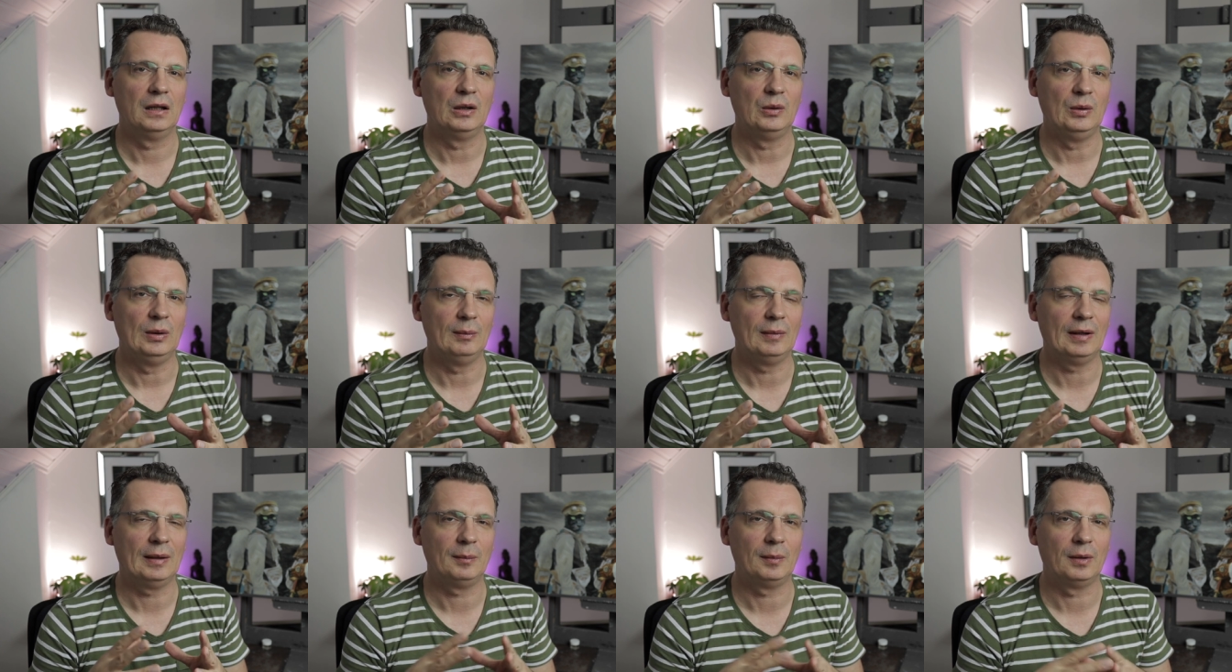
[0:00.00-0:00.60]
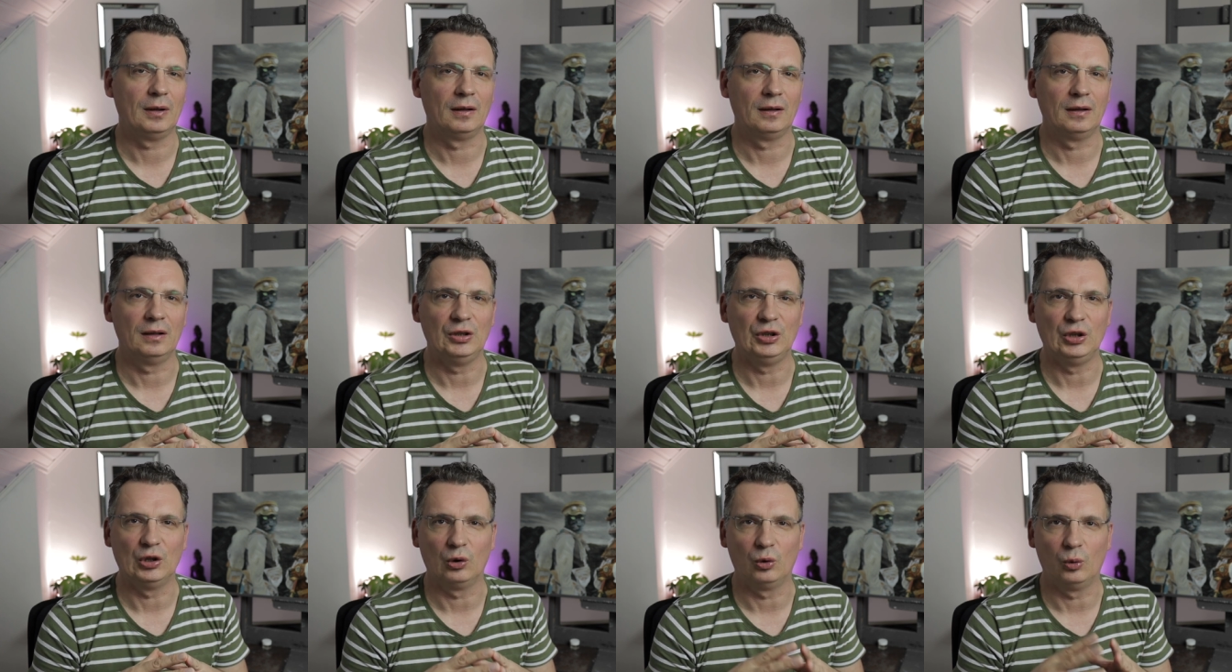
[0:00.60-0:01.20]
Remember,
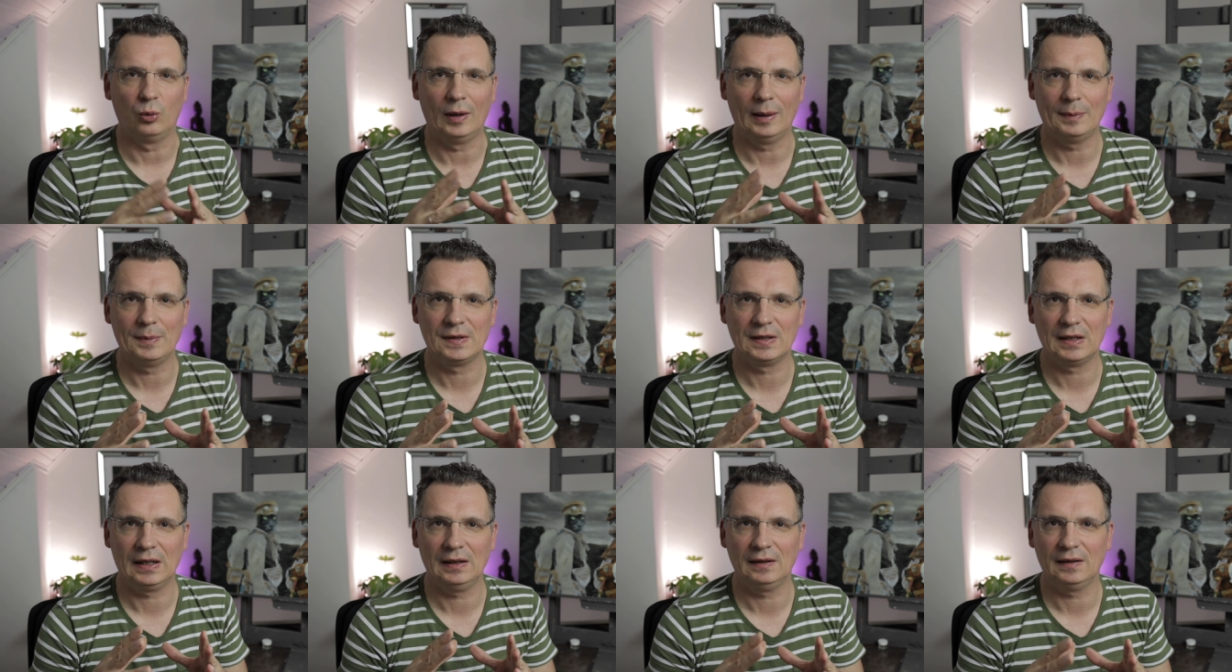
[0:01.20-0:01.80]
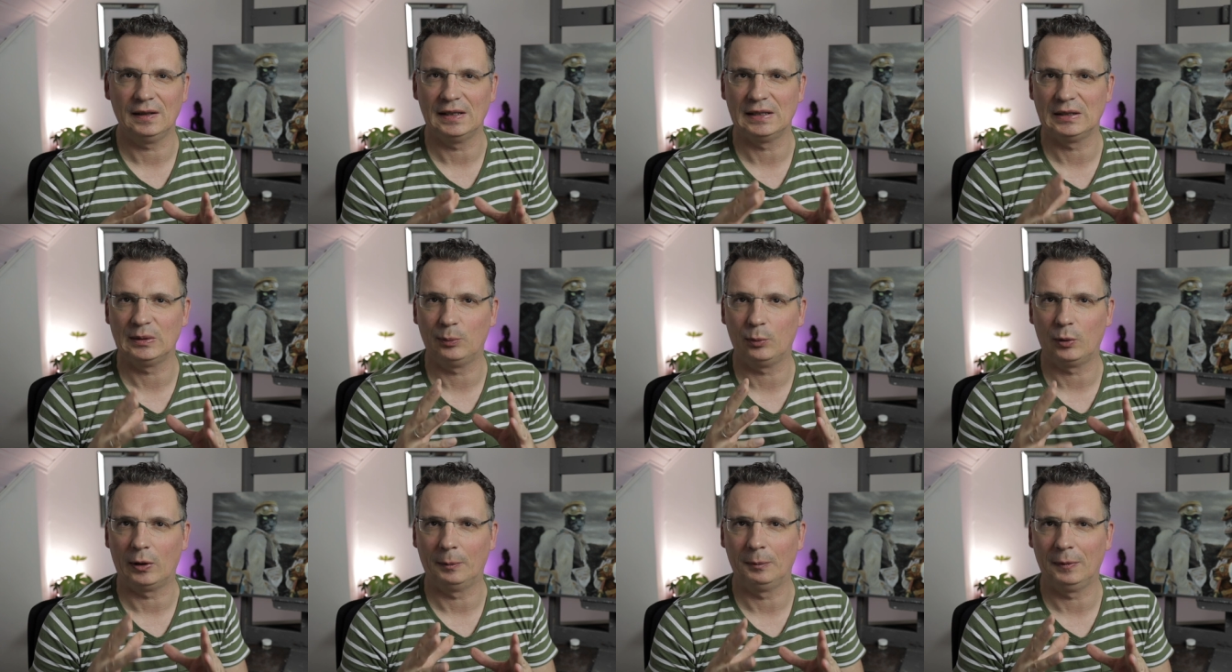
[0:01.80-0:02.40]
your website is
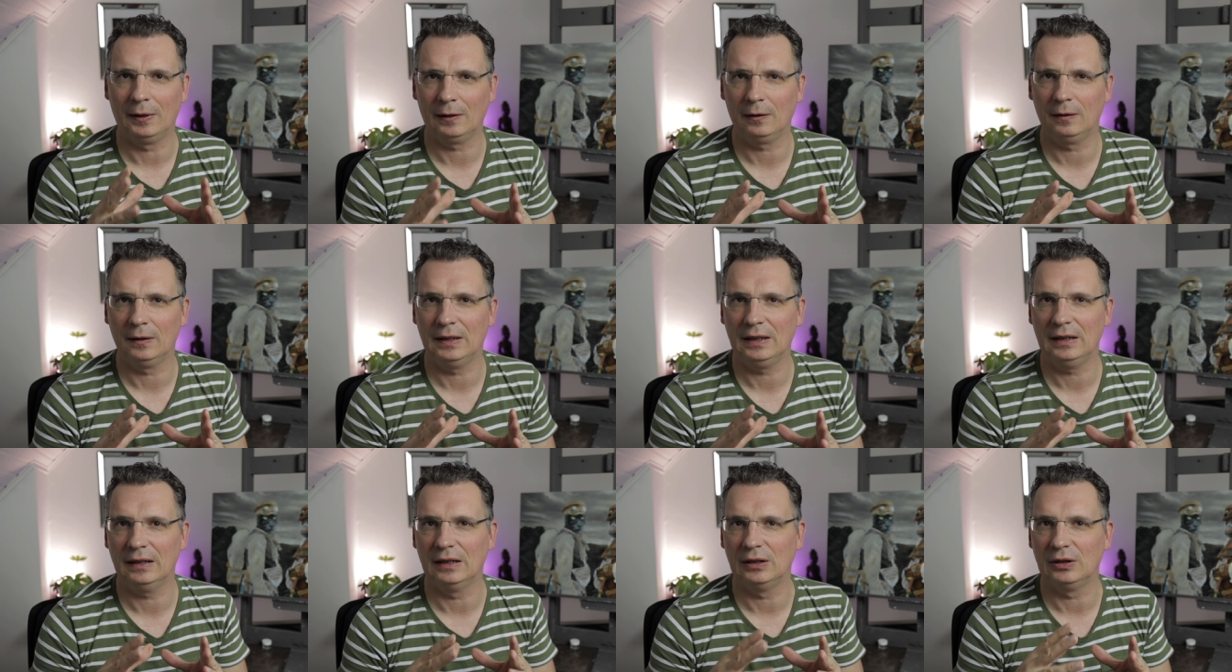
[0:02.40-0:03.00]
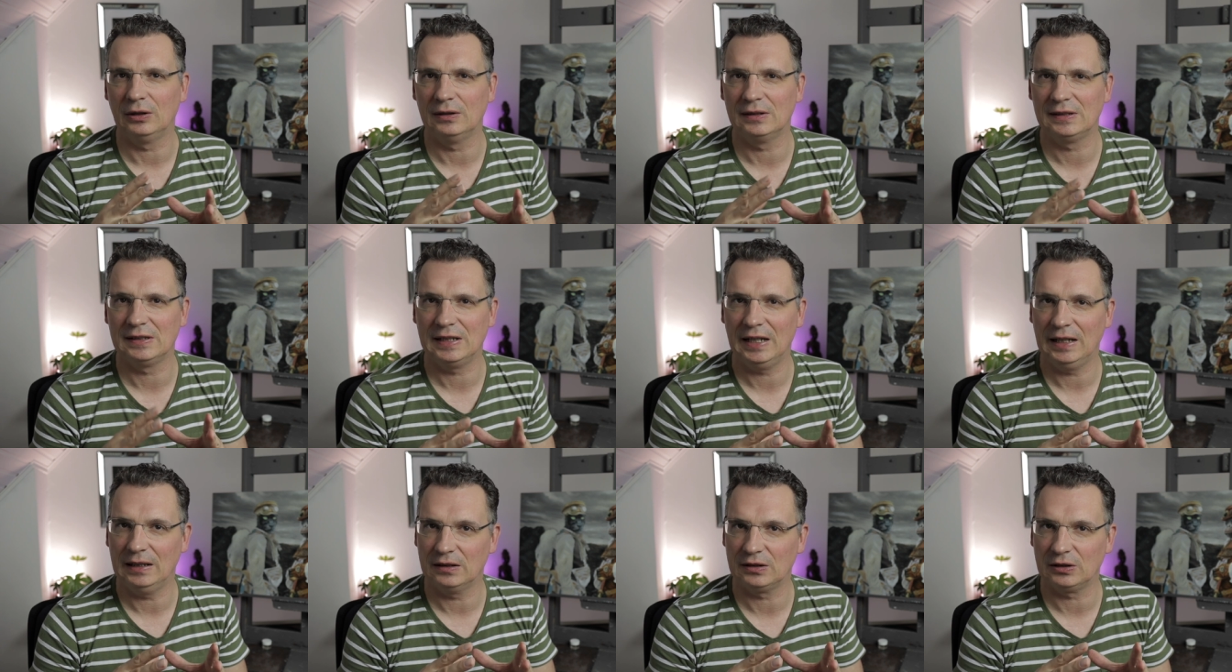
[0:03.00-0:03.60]
primarily a
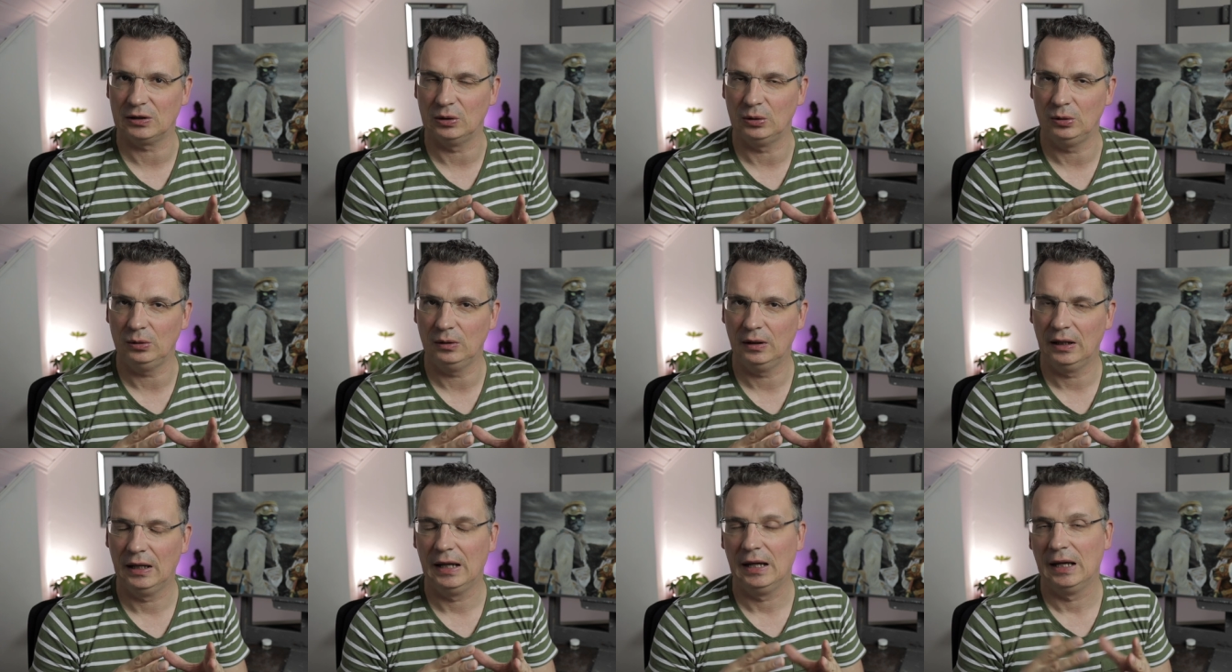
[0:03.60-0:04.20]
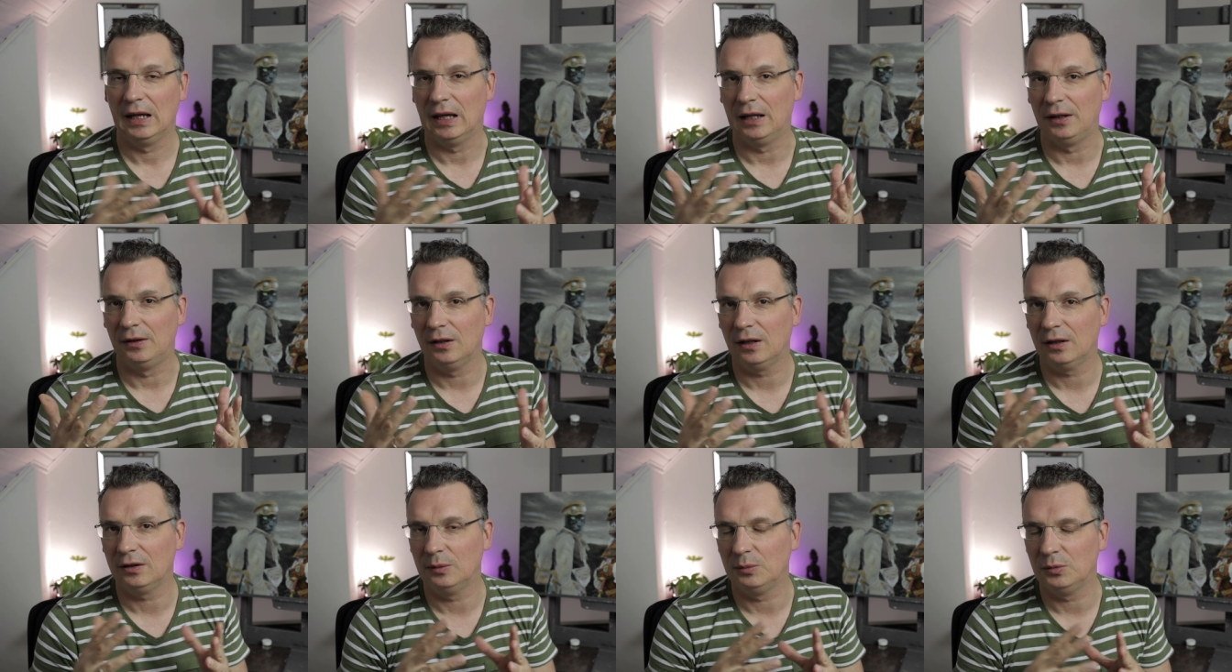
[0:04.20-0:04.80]
sales tool and
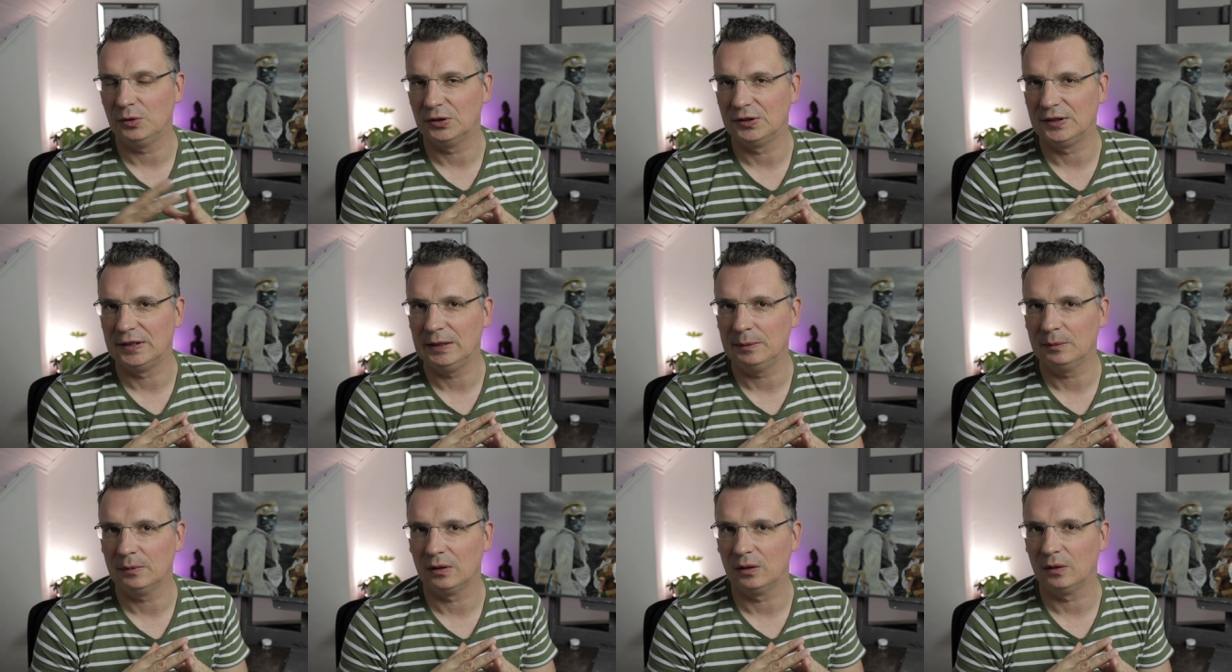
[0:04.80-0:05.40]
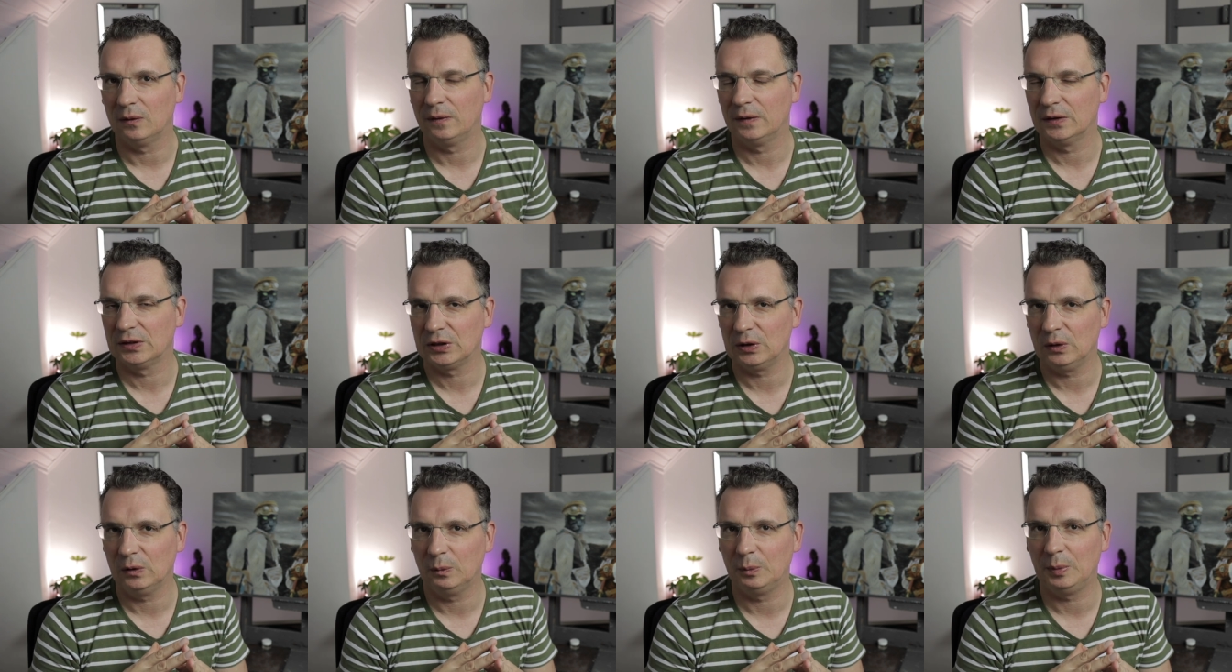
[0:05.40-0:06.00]
not a museum of soul